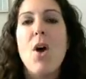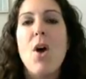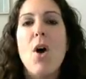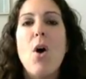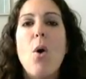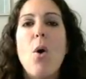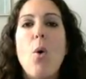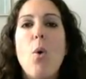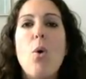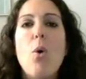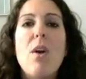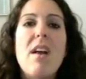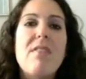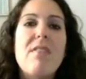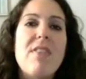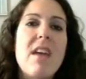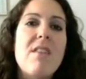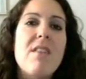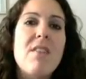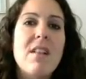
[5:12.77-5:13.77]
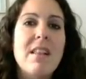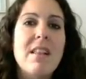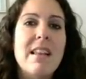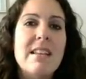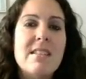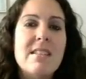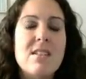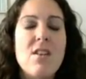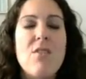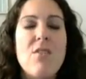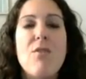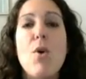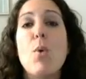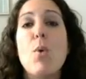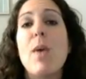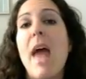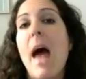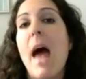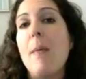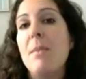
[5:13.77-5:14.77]
Or if they have a list of
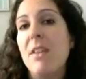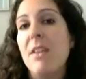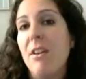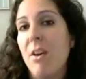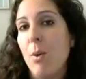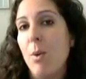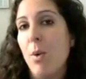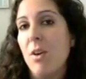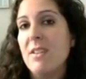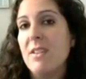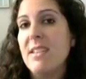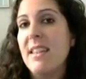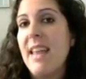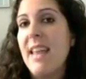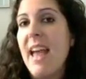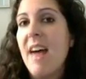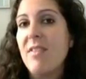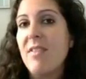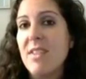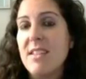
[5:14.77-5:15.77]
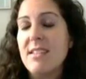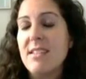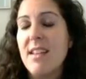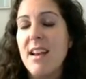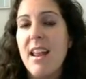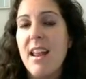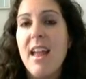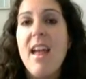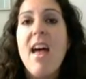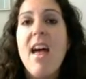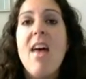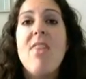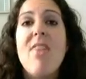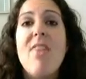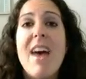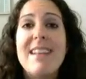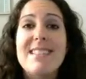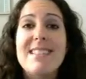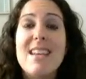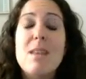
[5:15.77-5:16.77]
vocabulary words that they have to study,
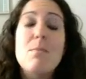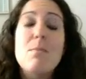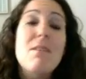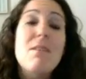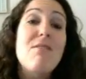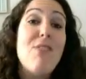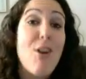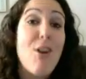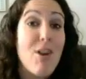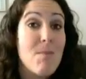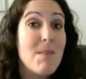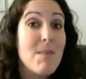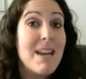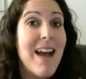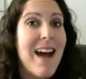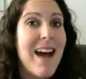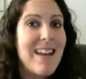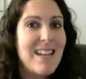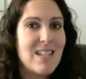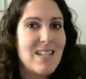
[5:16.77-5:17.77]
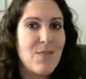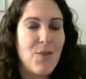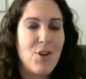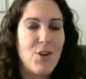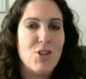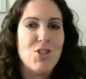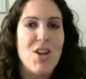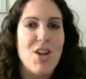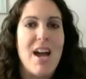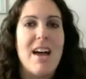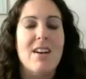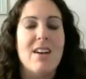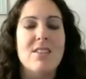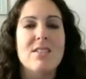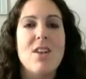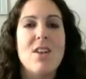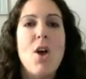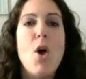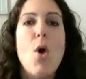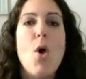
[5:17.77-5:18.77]
that's going to be very monotonous for a child.
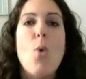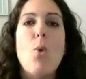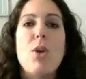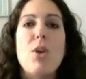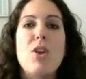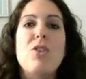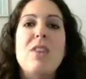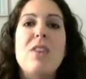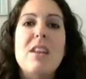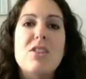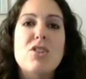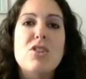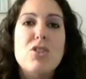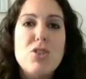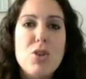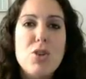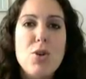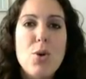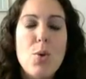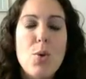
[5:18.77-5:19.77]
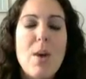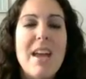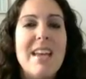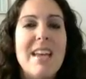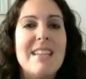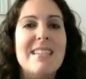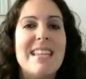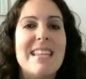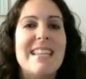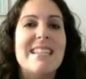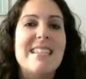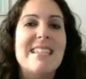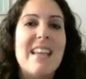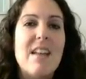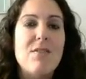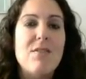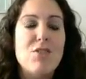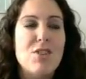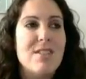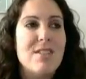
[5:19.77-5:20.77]
What you need to do is, instead
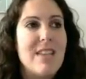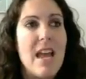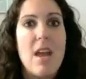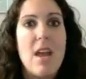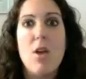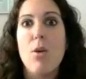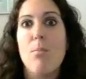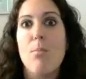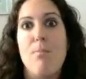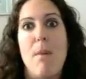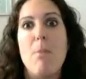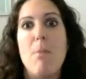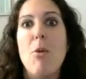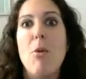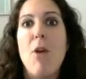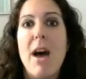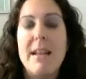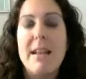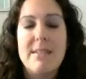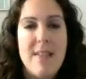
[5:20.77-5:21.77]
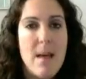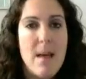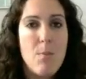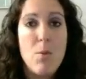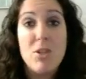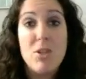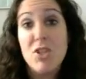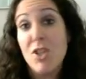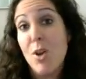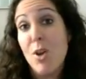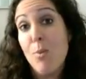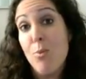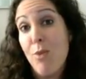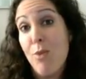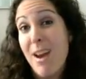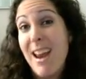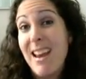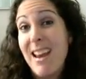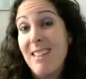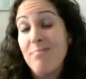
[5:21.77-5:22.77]
of just saying memorize them, which their
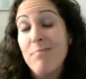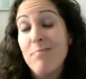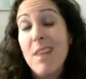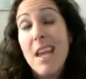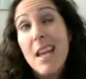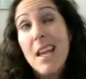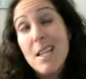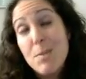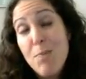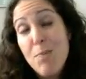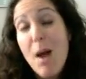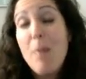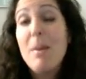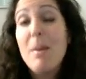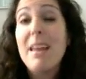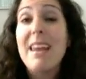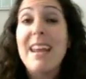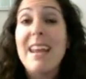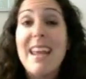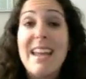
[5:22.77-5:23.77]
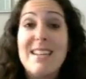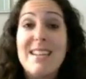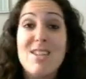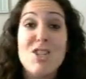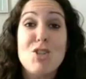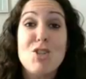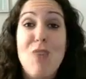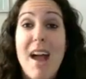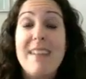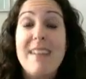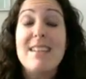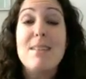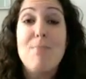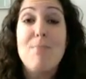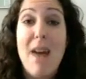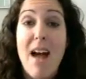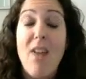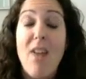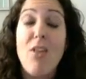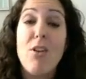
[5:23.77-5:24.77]
brain is probably going to get distracted by
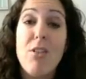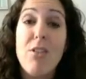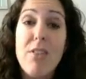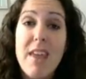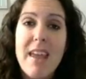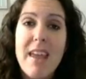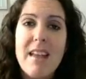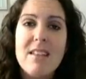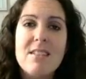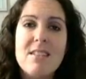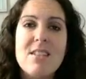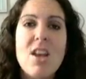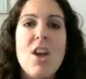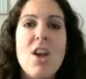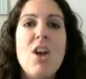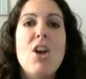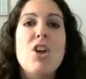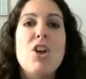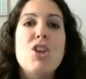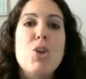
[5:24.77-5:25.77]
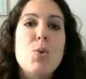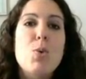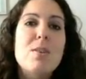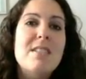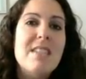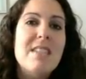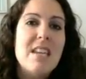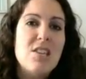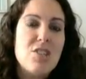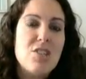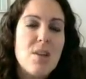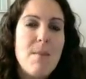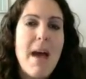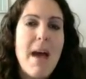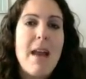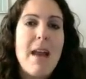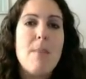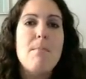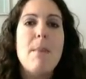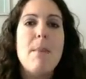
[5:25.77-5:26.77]
other things, you would teach them how
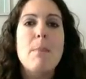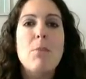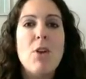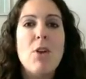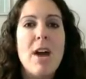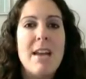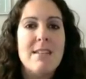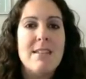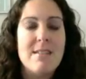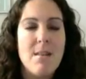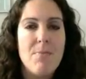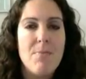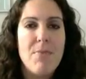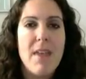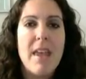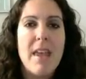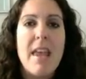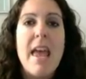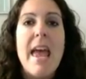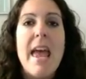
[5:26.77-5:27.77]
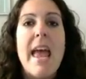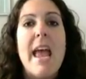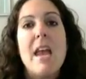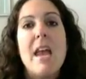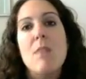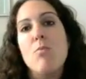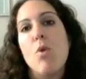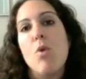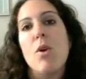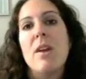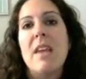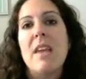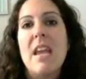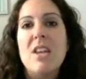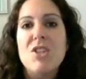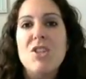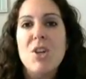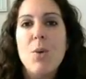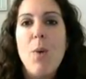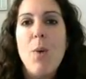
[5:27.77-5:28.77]
to memorize something in a more
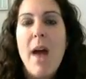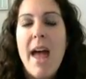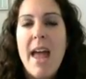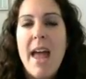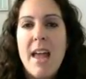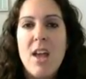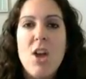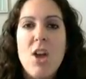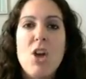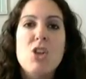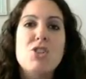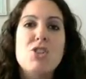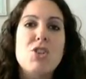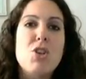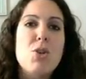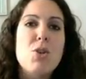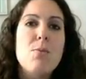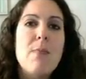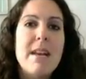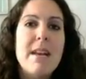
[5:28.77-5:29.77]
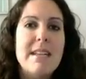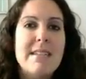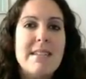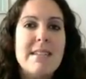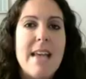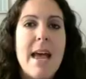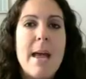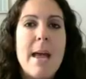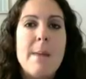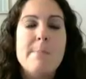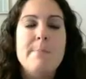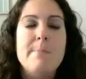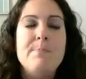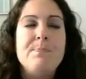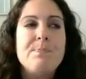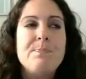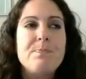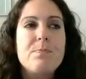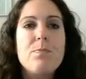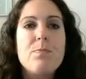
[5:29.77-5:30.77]
engaging way. So you might say,
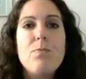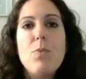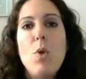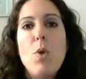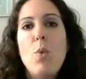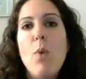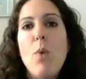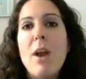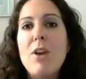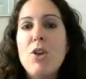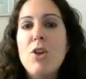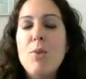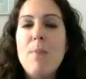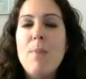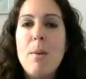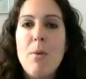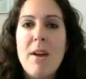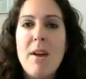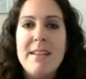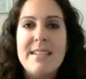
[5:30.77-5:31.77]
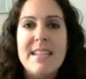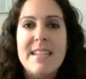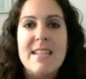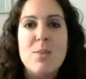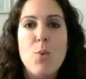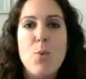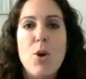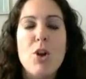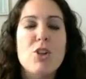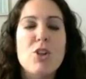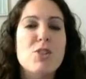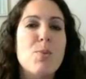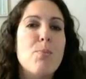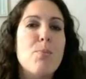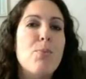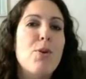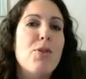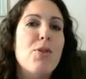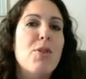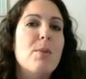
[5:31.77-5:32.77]
why don't you memorize these words,
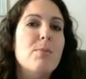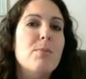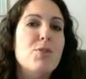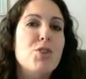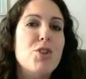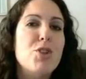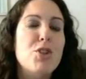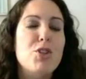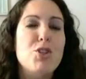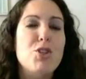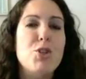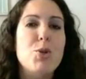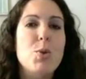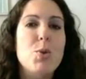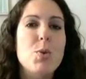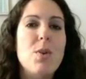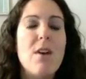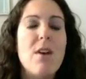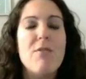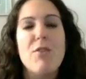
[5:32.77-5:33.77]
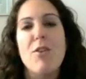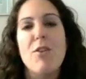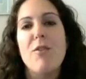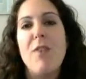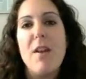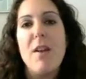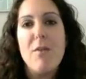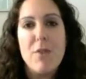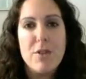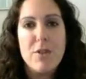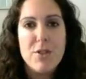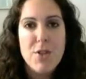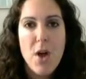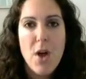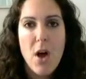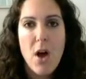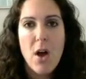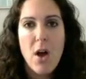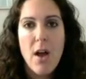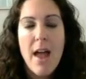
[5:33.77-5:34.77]
put them to the tune of your favorite
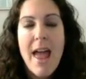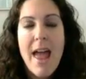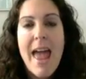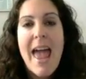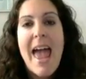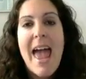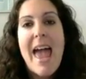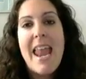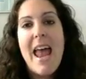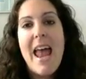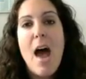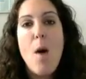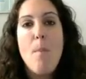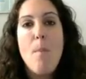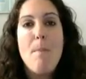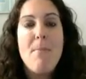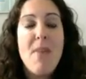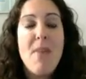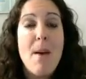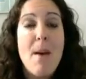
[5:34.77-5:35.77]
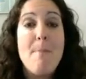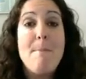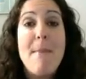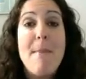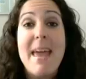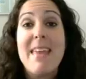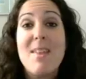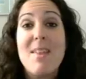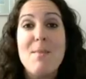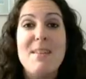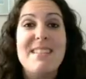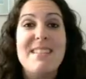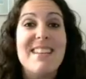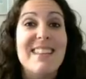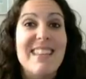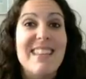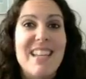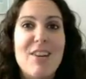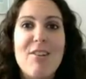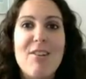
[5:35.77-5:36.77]
song, and help them make them into
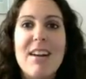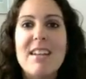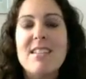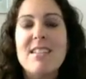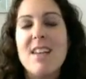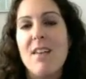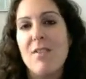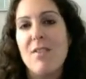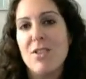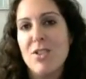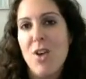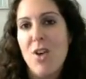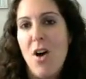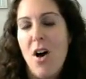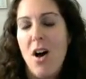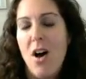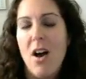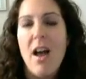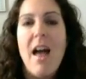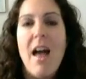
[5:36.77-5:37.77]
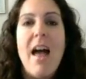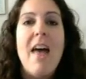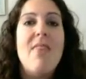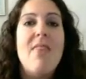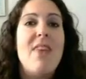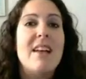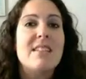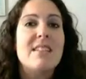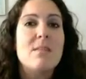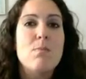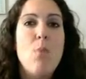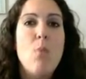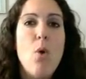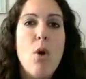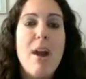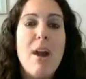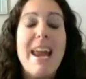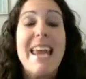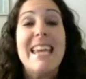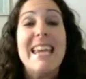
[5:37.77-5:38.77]
lyrics of a song. That's
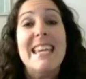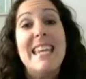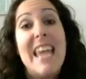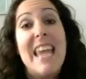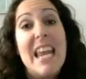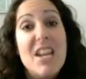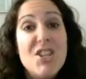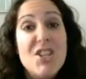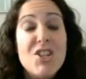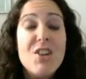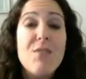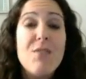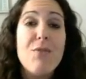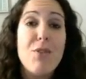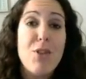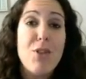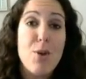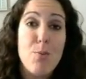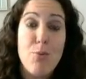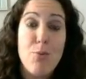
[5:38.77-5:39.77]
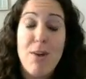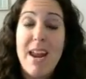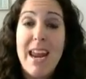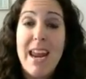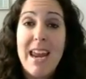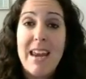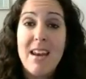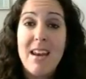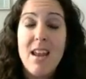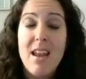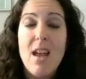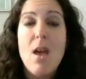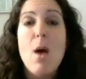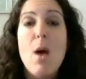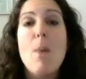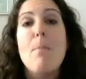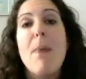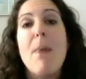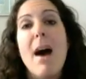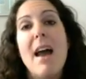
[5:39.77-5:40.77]
more engaging for their brain,
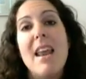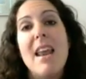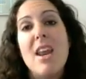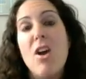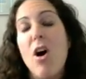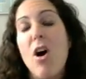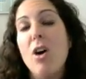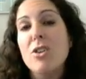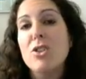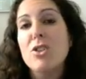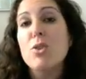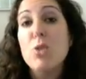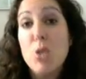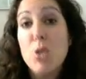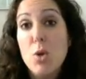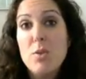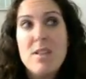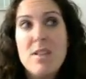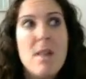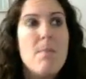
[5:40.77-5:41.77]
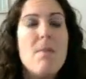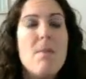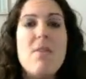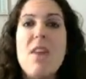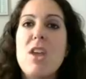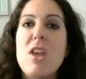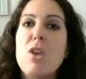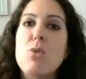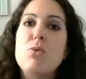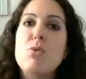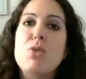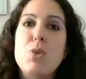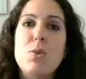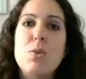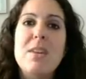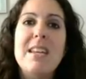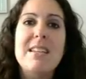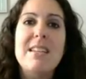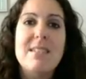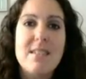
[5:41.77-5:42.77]
but it also shows them that you do
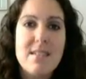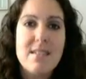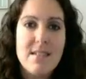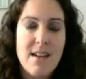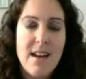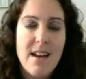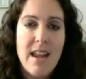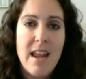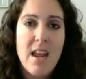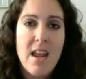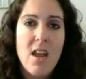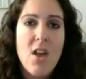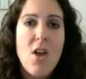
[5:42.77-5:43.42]
need to study.